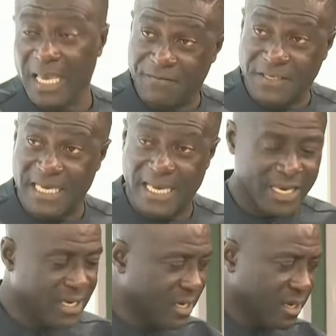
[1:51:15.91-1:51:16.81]
If he
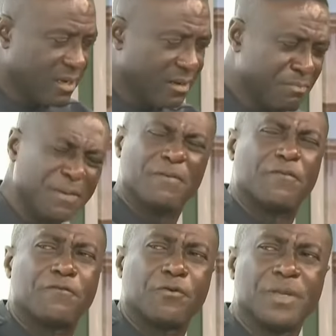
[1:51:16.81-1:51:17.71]
said, be
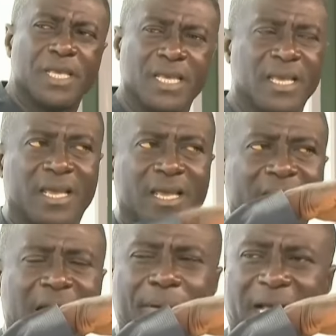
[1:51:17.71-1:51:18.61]
before Frobi,
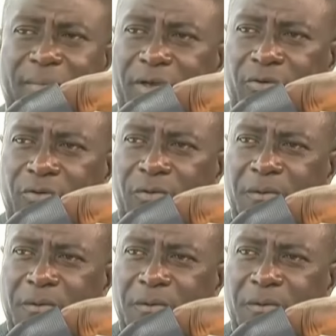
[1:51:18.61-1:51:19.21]
Abe Kameo.